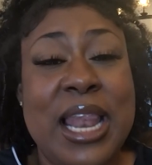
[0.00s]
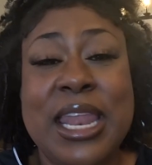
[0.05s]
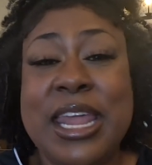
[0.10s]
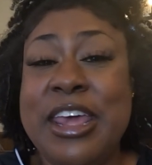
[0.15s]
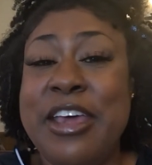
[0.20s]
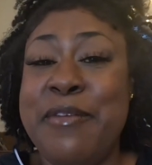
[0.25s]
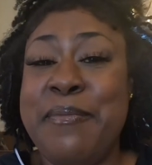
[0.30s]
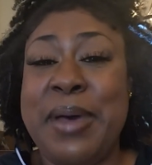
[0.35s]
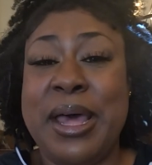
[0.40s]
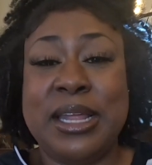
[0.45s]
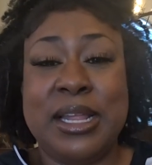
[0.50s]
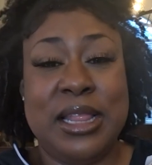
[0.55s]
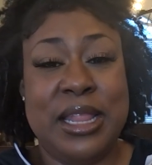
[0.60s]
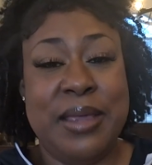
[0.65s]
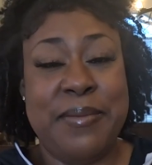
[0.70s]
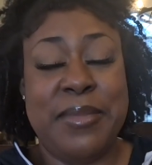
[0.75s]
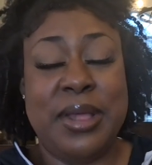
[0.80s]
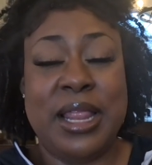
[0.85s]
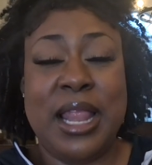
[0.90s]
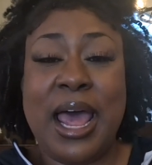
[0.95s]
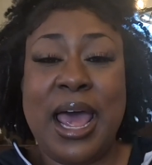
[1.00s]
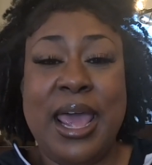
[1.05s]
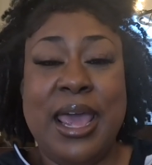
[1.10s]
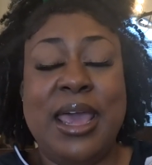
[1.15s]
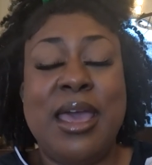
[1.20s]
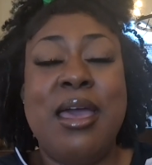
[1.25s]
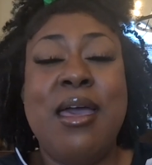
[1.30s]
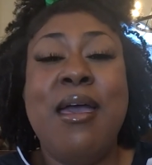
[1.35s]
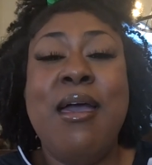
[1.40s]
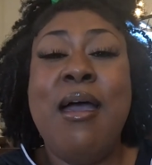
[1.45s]
I live by the Littman
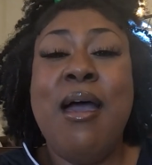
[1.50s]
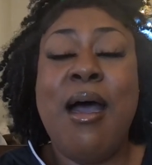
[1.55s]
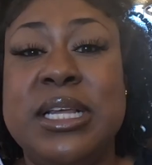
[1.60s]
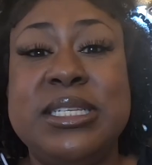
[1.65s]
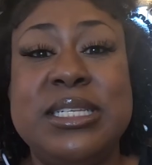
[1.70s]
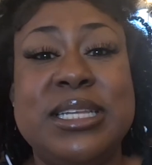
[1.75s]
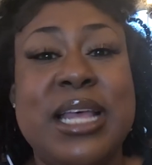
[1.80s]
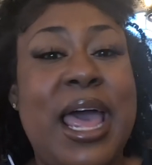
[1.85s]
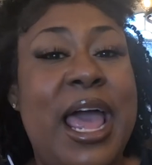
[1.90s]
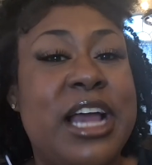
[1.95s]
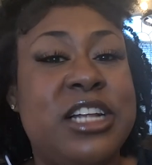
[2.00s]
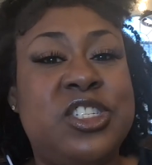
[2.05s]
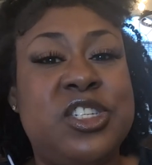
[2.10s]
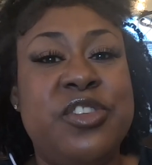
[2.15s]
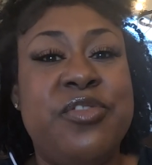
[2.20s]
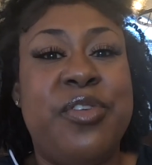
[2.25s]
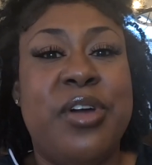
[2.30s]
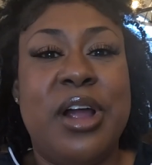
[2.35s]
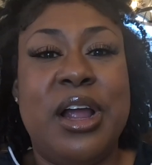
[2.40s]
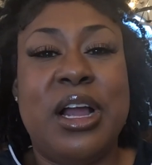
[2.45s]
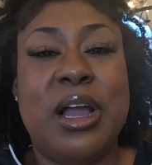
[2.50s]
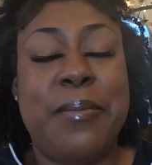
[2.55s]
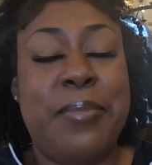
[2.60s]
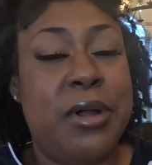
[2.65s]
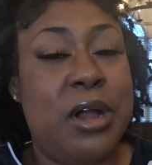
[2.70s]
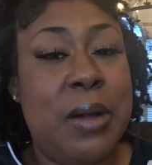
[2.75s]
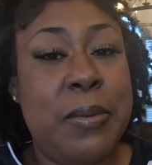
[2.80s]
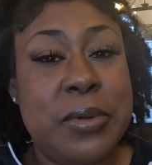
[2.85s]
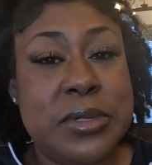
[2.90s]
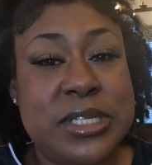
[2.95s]
Light. This is actually very
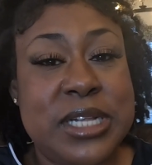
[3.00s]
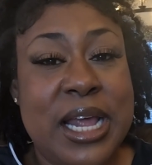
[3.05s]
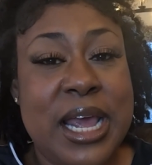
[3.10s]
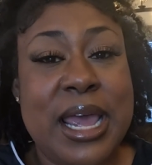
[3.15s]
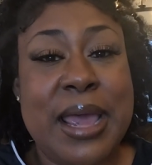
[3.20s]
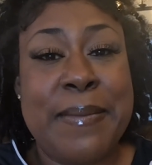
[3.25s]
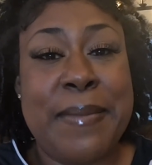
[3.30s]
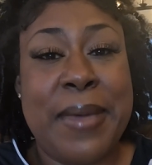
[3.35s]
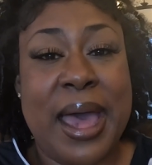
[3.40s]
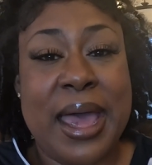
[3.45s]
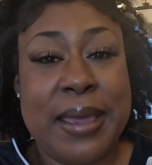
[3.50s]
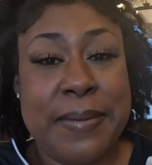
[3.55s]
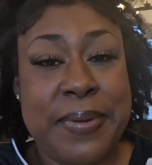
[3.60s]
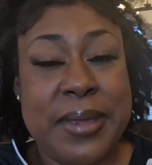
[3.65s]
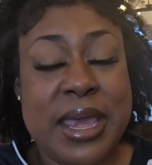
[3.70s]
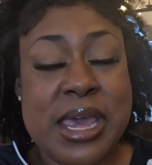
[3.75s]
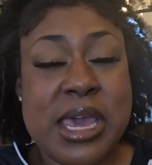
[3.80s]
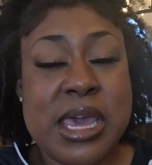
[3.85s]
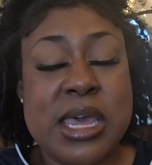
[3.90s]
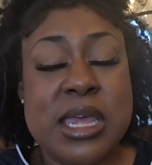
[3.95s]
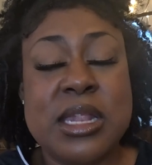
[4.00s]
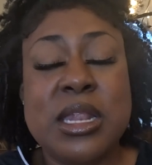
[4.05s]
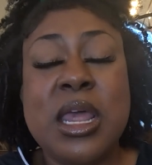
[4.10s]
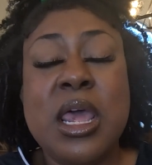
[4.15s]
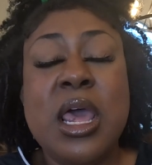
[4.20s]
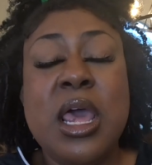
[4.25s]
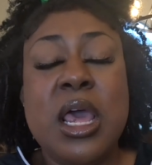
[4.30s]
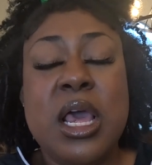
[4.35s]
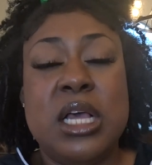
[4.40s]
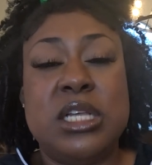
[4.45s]
comparable to that in my opinion,
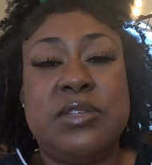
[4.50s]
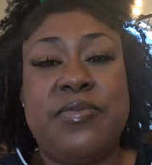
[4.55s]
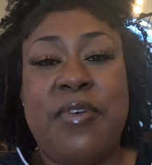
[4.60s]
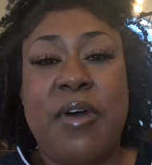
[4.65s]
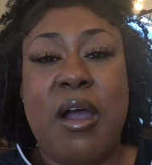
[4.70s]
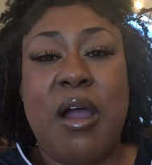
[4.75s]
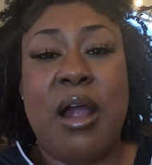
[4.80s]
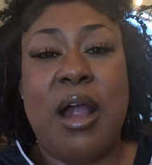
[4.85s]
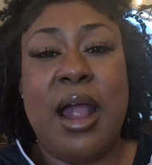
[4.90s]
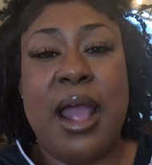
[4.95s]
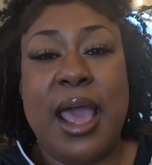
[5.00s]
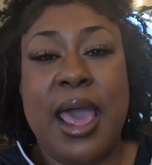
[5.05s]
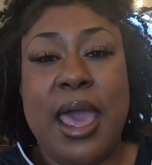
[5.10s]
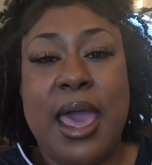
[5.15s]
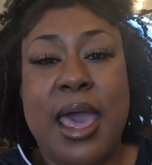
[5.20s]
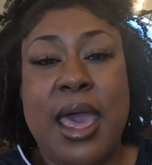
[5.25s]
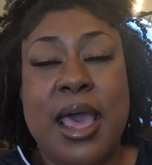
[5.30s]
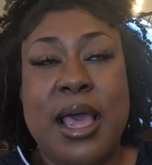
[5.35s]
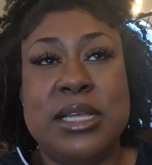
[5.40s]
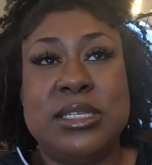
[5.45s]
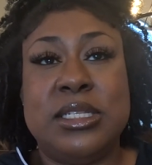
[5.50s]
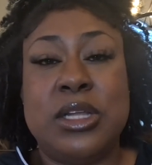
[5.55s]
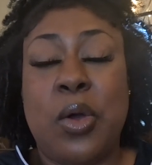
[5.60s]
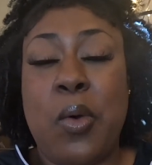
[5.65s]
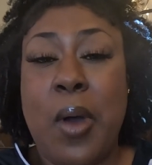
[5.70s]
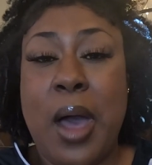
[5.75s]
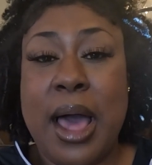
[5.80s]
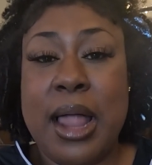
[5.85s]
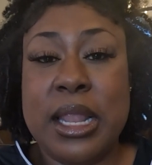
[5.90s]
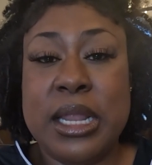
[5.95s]
as far as the
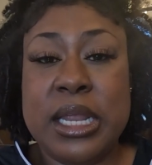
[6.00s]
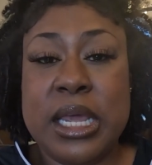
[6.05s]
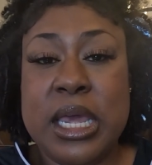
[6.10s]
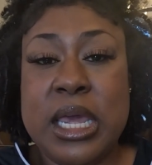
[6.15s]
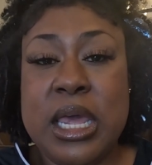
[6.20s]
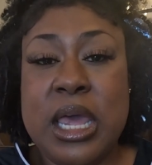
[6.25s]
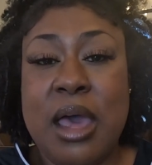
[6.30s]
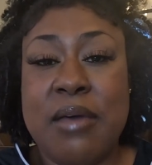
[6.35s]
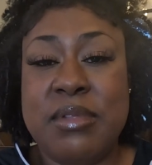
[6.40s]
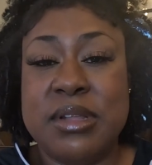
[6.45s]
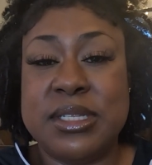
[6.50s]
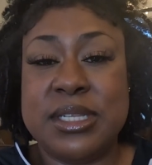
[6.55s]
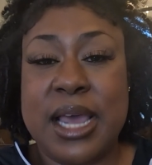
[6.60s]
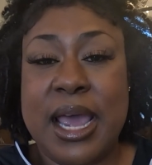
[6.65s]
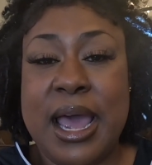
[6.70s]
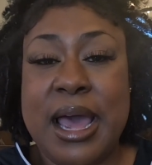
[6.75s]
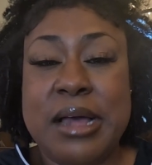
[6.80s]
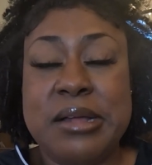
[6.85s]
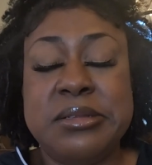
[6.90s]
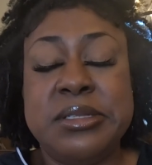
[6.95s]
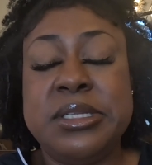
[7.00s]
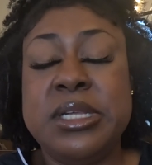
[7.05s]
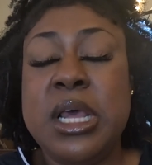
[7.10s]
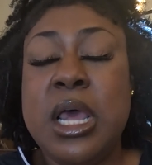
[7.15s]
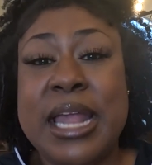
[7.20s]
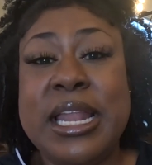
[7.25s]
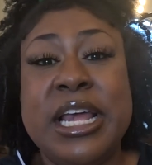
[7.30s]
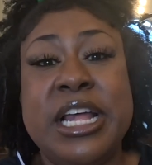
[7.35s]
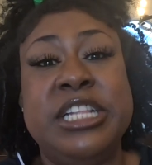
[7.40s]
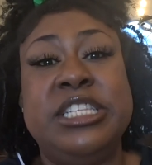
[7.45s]
quality of the sounds,
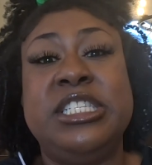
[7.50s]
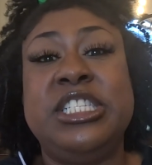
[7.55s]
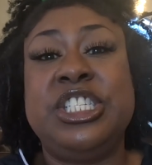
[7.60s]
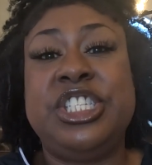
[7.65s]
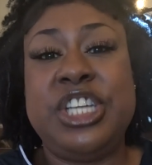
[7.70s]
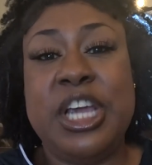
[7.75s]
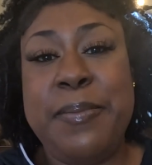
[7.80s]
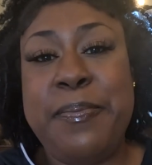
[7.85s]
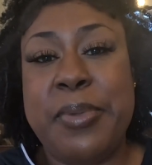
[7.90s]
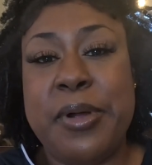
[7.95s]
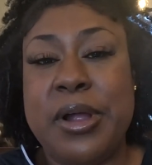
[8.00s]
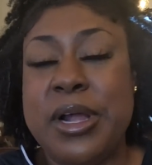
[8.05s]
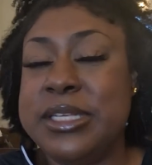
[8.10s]
and it's cheaper.